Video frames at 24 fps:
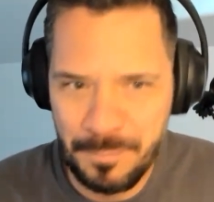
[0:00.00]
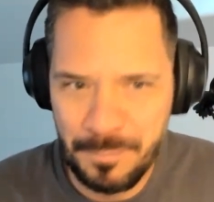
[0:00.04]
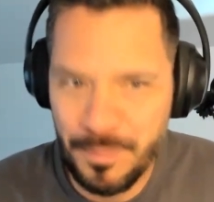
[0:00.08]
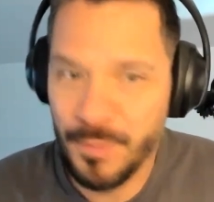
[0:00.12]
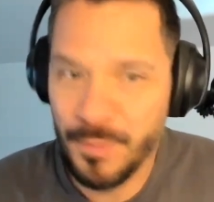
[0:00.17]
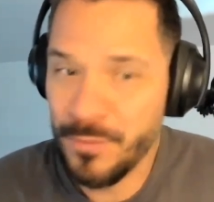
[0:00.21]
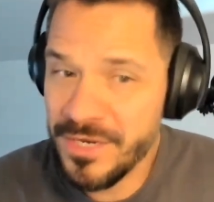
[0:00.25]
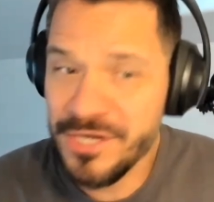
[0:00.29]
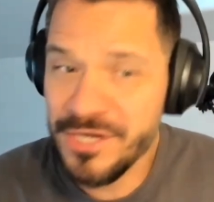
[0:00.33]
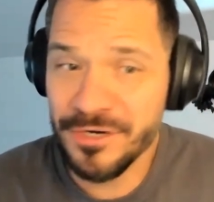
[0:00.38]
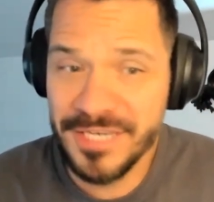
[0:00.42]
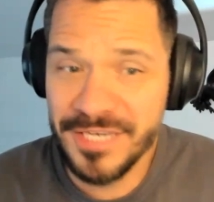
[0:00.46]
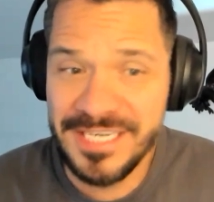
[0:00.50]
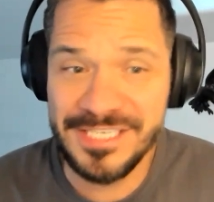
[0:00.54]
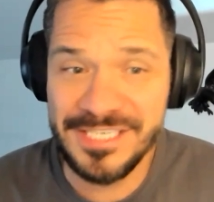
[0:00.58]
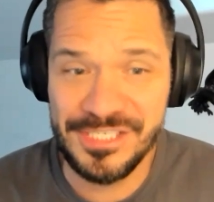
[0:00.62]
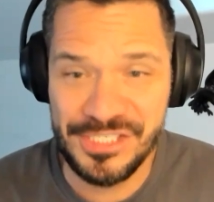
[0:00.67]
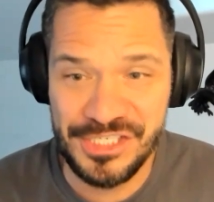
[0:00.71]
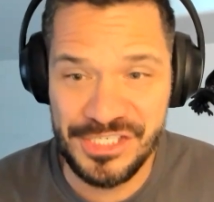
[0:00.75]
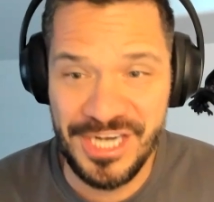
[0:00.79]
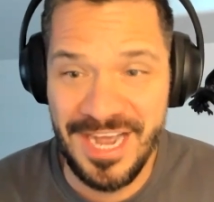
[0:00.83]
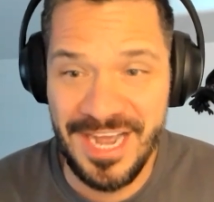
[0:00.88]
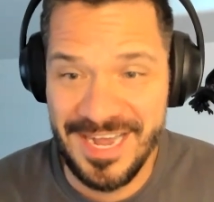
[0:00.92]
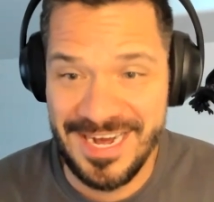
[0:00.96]
But when you're getting
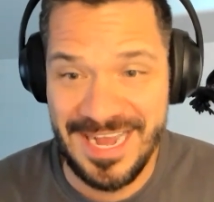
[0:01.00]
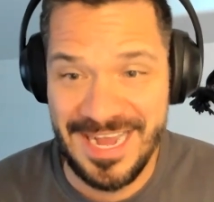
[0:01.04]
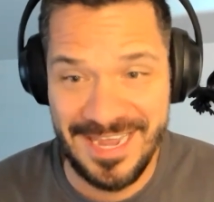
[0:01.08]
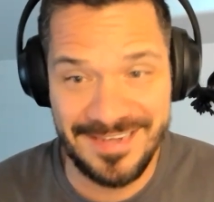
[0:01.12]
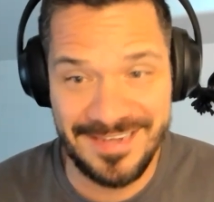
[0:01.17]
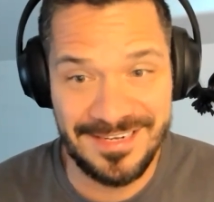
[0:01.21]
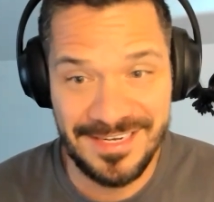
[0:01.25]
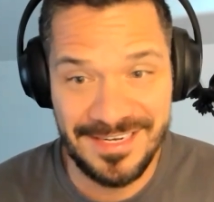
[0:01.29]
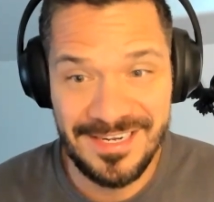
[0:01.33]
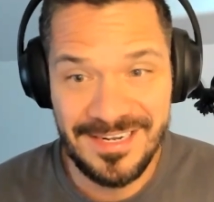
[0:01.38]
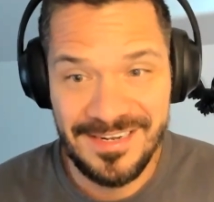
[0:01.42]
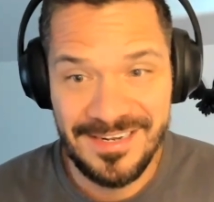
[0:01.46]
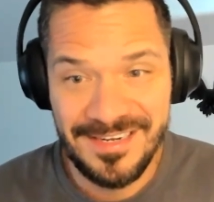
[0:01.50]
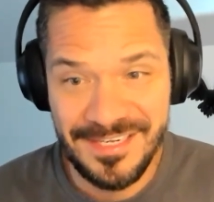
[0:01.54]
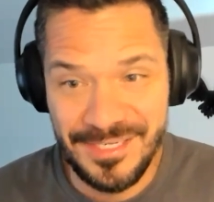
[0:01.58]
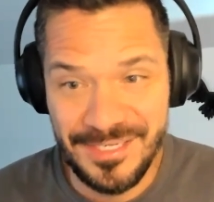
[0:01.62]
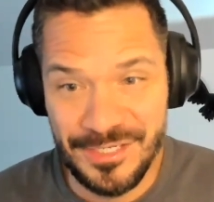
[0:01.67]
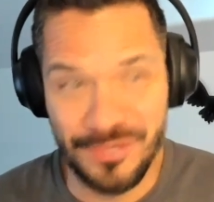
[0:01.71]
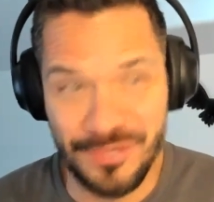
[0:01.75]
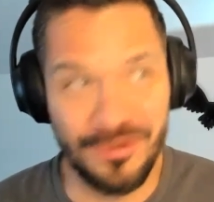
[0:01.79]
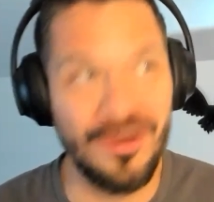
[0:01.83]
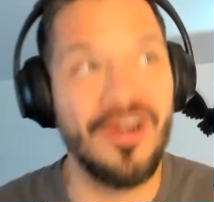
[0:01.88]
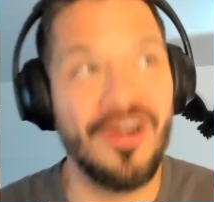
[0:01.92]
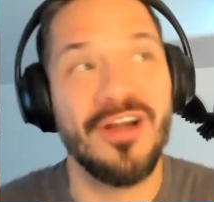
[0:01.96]
shot at,
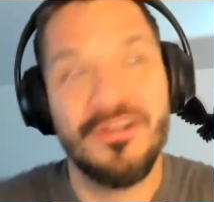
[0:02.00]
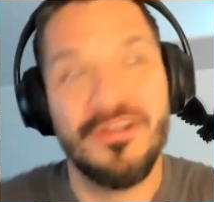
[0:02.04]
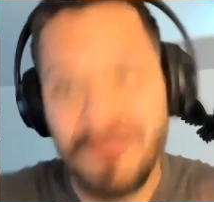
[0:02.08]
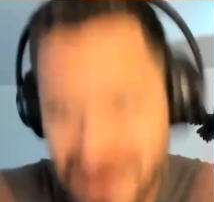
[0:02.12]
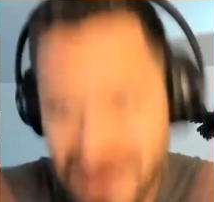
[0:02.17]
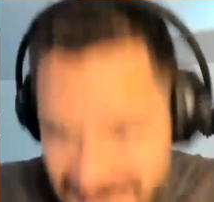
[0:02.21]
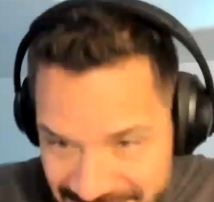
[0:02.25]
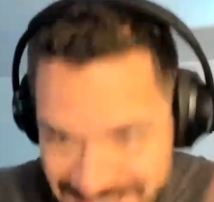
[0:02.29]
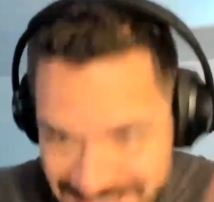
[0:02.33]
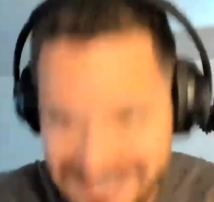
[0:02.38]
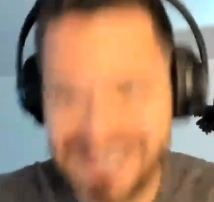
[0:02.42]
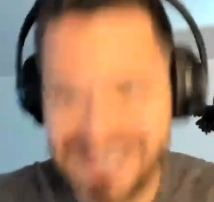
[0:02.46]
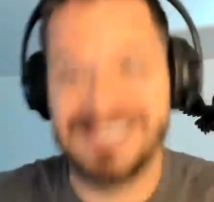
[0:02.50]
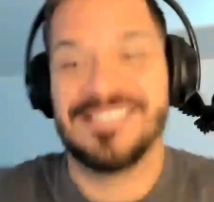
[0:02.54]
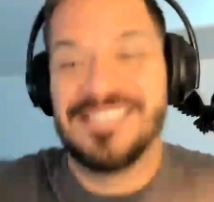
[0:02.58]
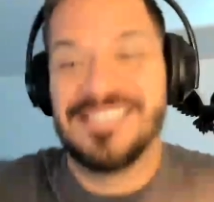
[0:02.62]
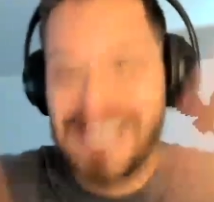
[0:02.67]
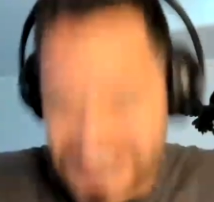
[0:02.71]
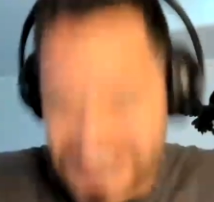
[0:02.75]
your heart rate is